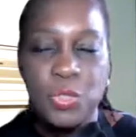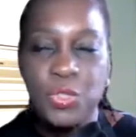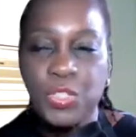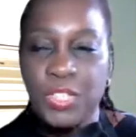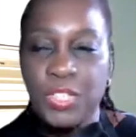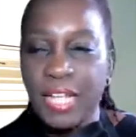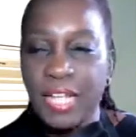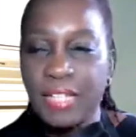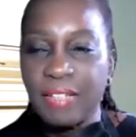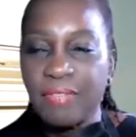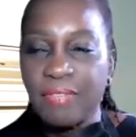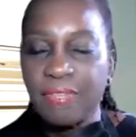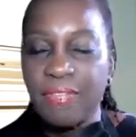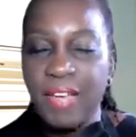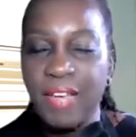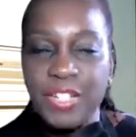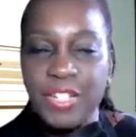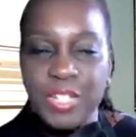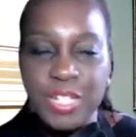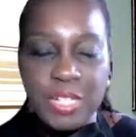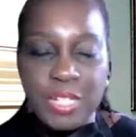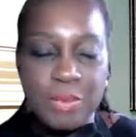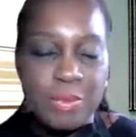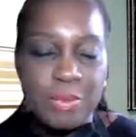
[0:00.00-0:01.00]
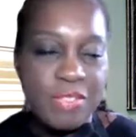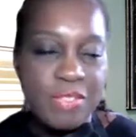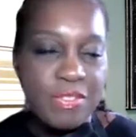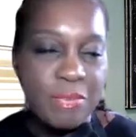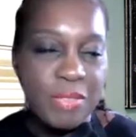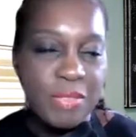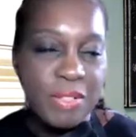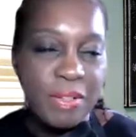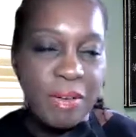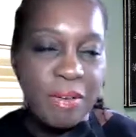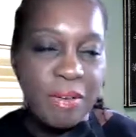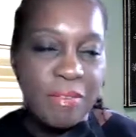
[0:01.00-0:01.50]
So she got the vegetables from
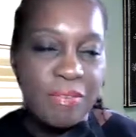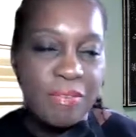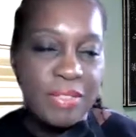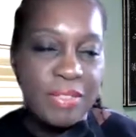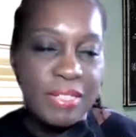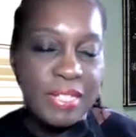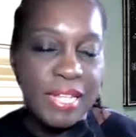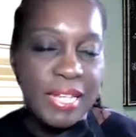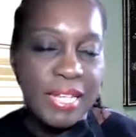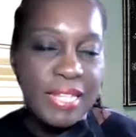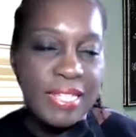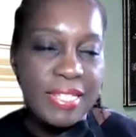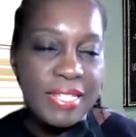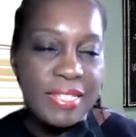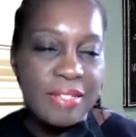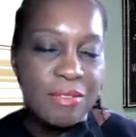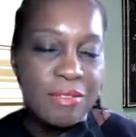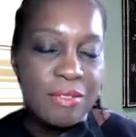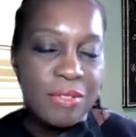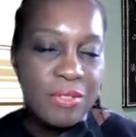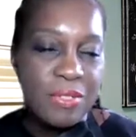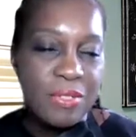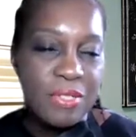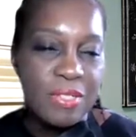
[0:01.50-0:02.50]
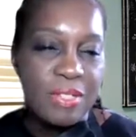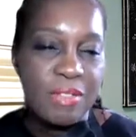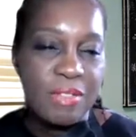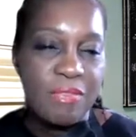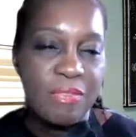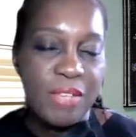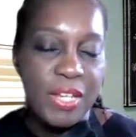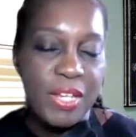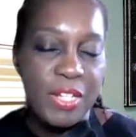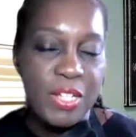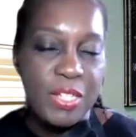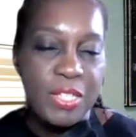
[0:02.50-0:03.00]
the oven, nicely roasted
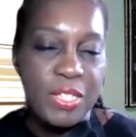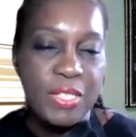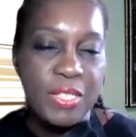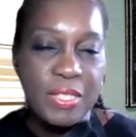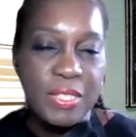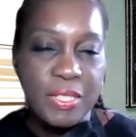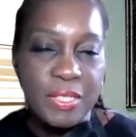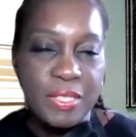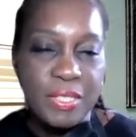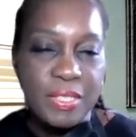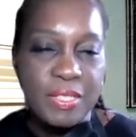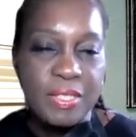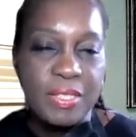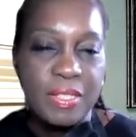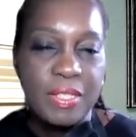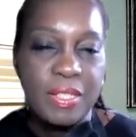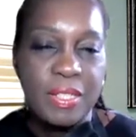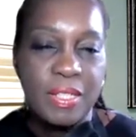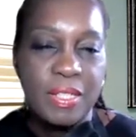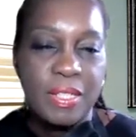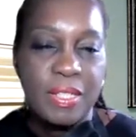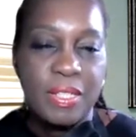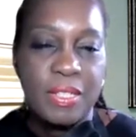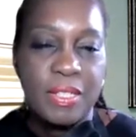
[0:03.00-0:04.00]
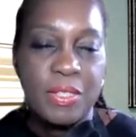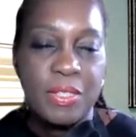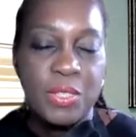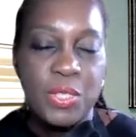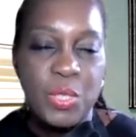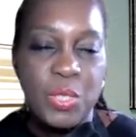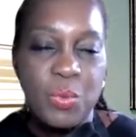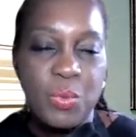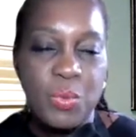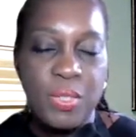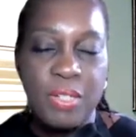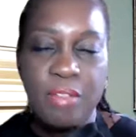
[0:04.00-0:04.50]
veggies.
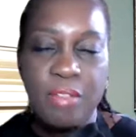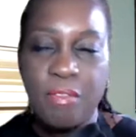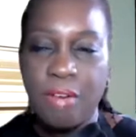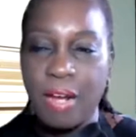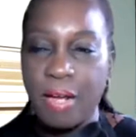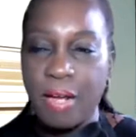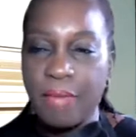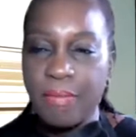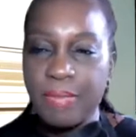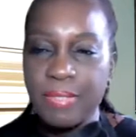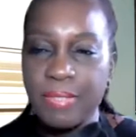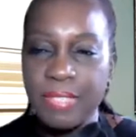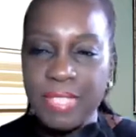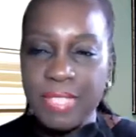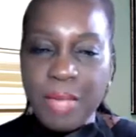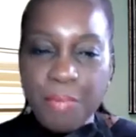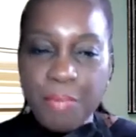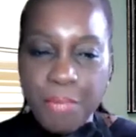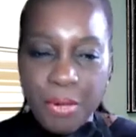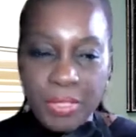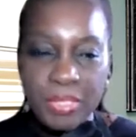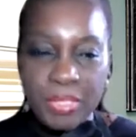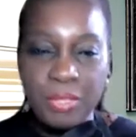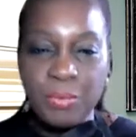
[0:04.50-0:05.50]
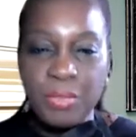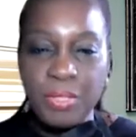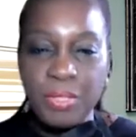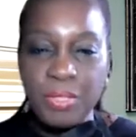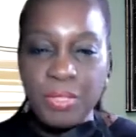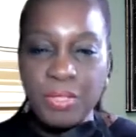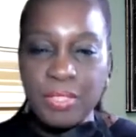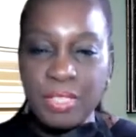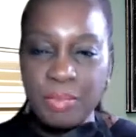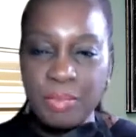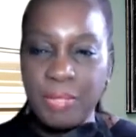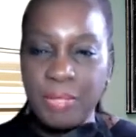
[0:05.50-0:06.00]
So we grab the same pot that we
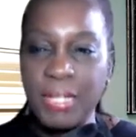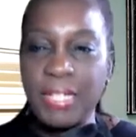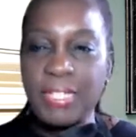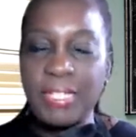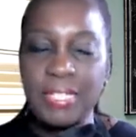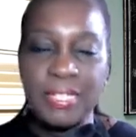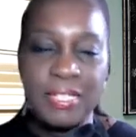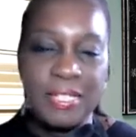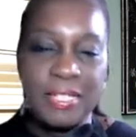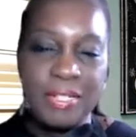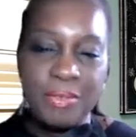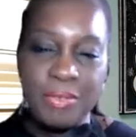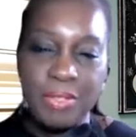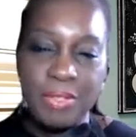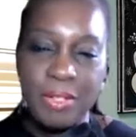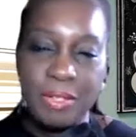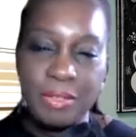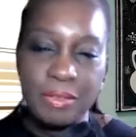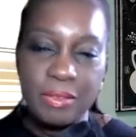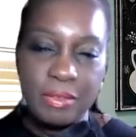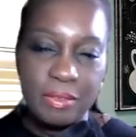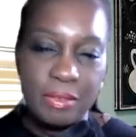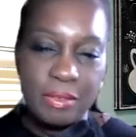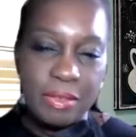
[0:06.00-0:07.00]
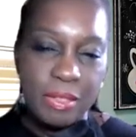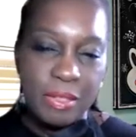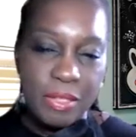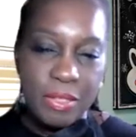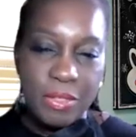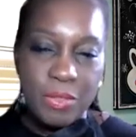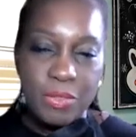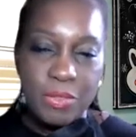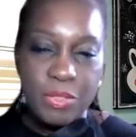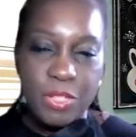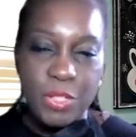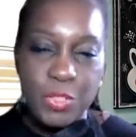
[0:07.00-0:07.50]
cook the pasta in. We're not
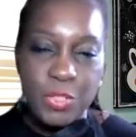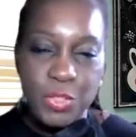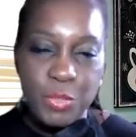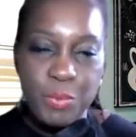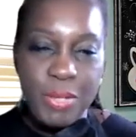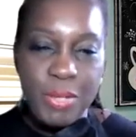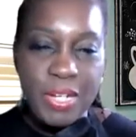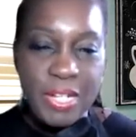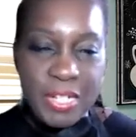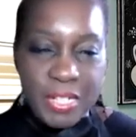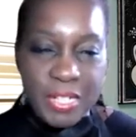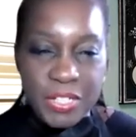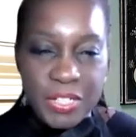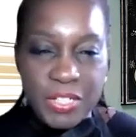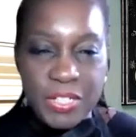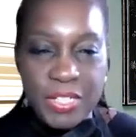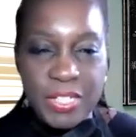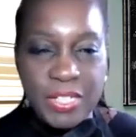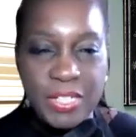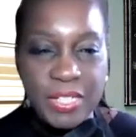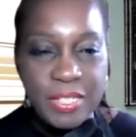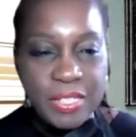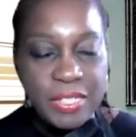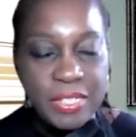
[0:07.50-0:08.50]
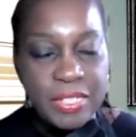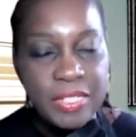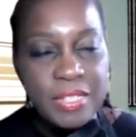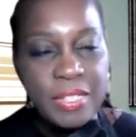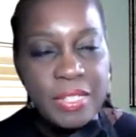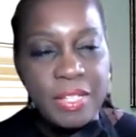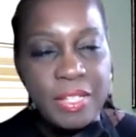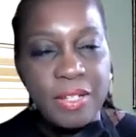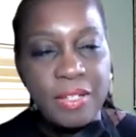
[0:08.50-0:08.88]
using too many dishes.